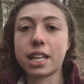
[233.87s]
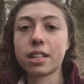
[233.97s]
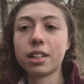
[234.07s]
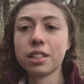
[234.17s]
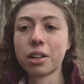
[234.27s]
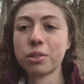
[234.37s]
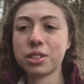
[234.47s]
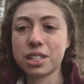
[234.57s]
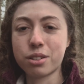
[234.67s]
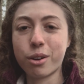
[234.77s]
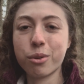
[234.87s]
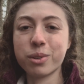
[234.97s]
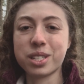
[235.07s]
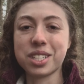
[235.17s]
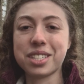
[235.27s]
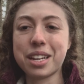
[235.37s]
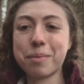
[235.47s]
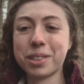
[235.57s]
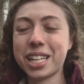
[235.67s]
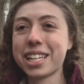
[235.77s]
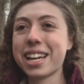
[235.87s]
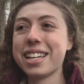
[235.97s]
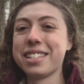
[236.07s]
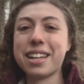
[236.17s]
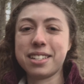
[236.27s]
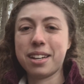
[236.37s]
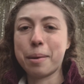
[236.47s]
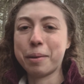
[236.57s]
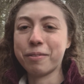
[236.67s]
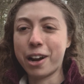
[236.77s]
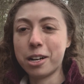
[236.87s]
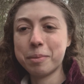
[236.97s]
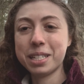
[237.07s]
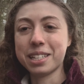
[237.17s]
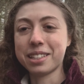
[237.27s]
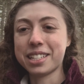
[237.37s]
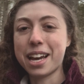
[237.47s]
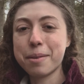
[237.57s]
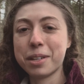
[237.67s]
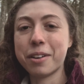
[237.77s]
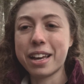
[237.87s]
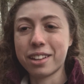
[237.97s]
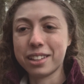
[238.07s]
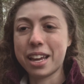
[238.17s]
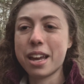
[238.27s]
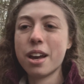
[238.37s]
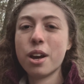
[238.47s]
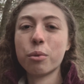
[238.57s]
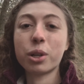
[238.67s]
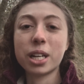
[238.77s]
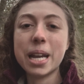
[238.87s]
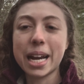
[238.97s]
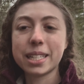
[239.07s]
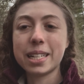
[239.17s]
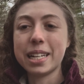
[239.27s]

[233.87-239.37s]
I thought, you know, distro was the same thing as desktop environment at the time. You know, I thought they were connected.